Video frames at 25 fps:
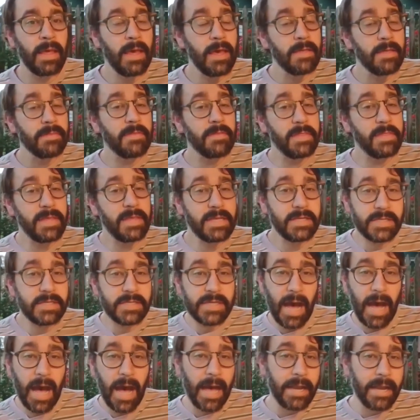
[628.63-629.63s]
then the
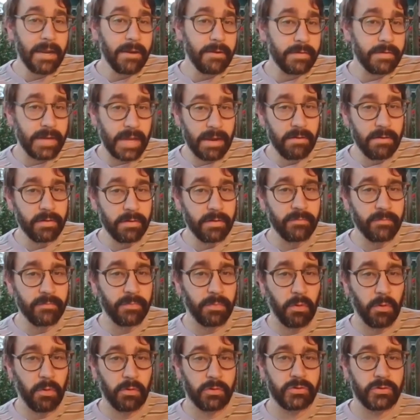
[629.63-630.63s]
entire narrative
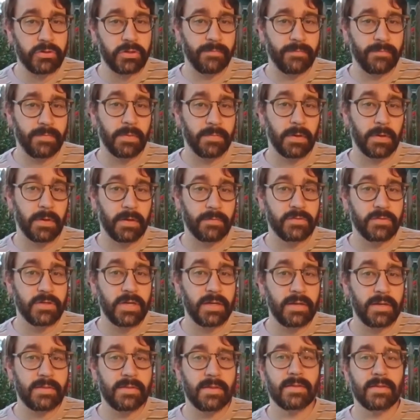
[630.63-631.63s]
portion of the book of
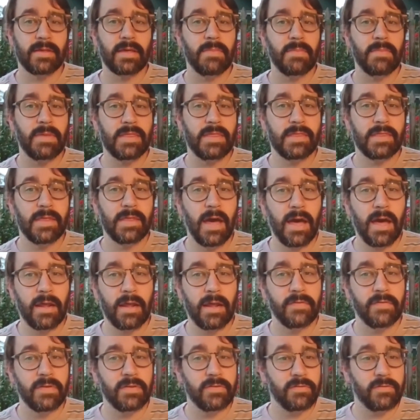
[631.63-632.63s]
Genesis can be thought
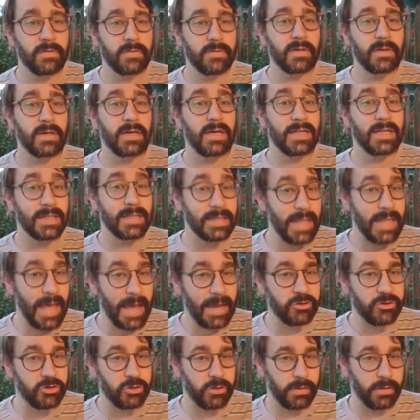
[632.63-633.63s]
of as just a
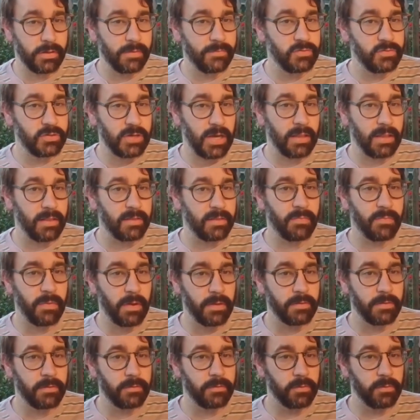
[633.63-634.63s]
collection of jealous
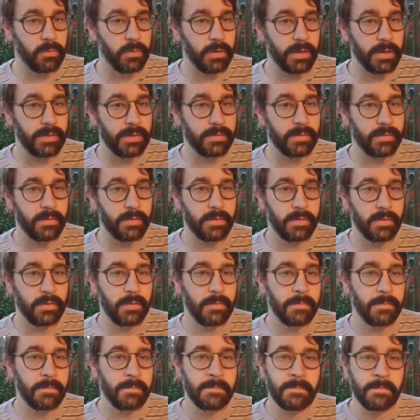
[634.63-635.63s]
brother stories.
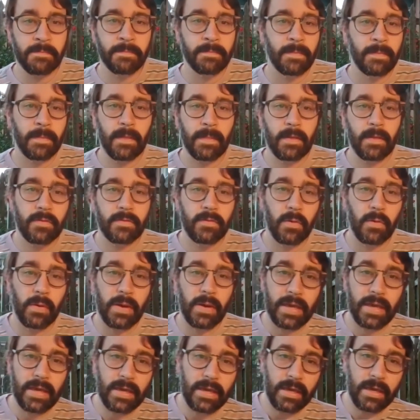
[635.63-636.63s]
So,
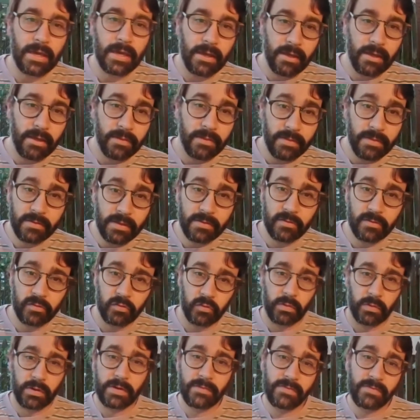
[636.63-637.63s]
in this
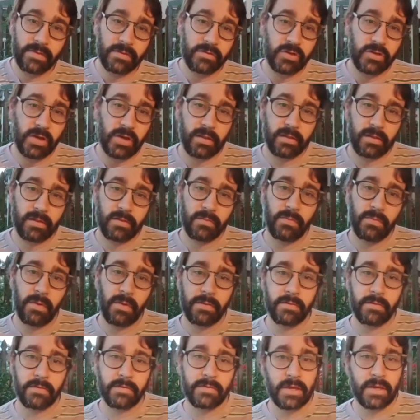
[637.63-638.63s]
story of the jealous
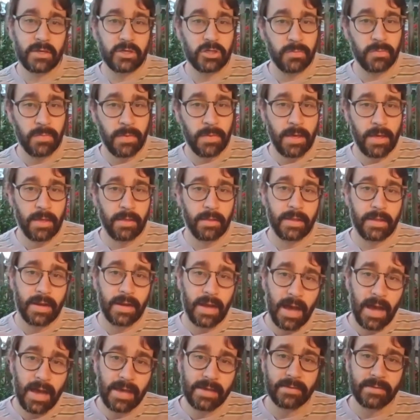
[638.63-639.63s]
brothers Ishmael and
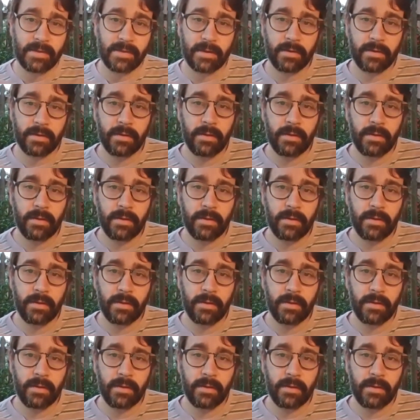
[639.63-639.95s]
Isaac,